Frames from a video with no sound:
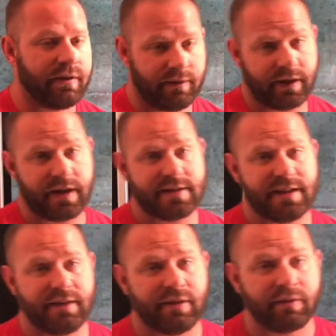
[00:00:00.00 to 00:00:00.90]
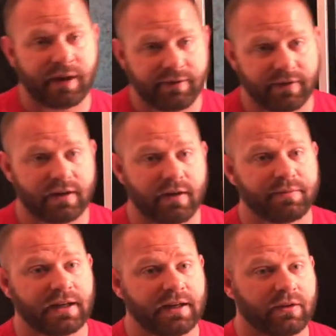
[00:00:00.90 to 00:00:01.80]
like I said, that we have
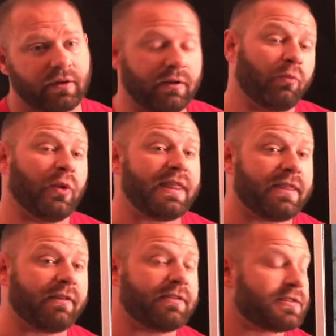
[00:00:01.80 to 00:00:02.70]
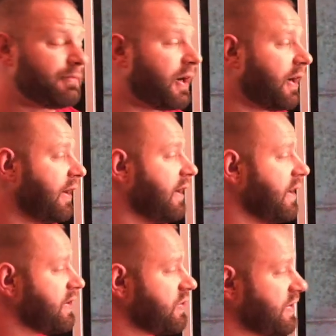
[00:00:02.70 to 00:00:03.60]
updated the width of this bar.
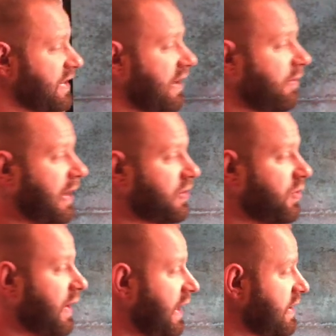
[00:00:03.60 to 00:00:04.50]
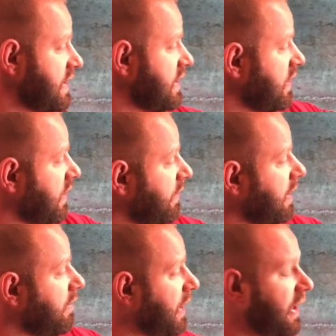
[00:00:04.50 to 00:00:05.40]
So it's now about 20 inches. So in
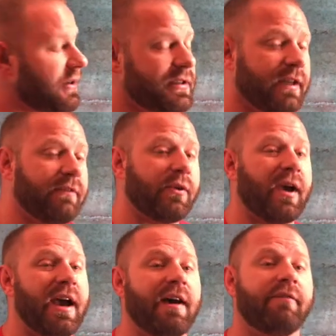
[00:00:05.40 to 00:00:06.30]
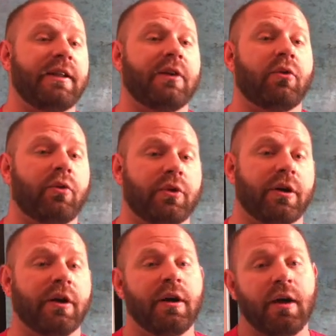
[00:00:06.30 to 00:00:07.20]
comparison, if you have the
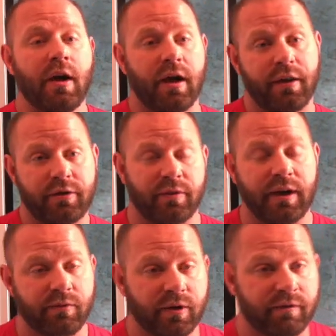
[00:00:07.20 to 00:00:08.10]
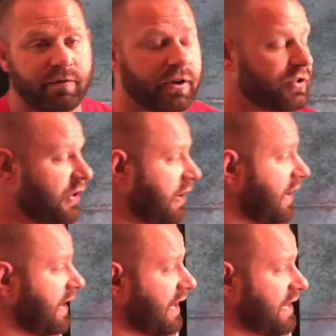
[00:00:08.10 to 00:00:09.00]
older 3-in-1 version, you
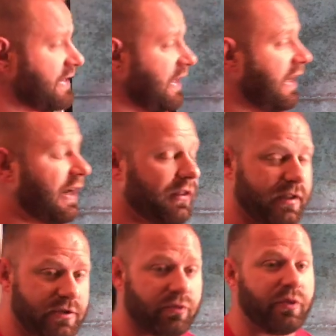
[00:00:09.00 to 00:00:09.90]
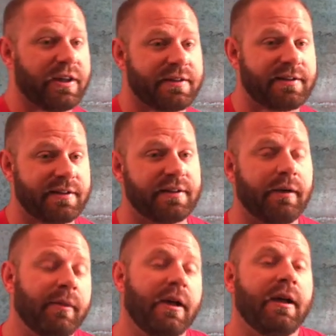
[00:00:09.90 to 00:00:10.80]
can kind of see how this width sets
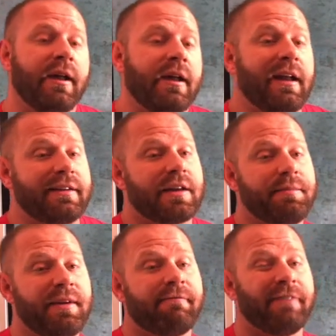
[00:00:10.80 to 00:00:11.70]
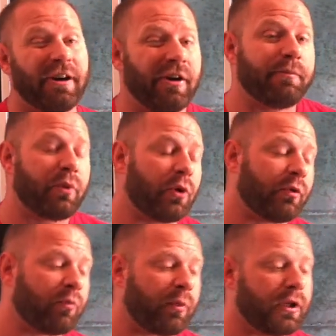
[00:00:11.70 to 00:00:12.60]
up. That's going to be very
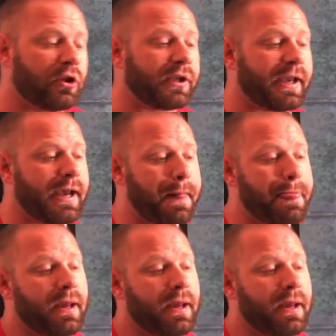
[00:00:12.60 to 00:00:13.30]
important when we look at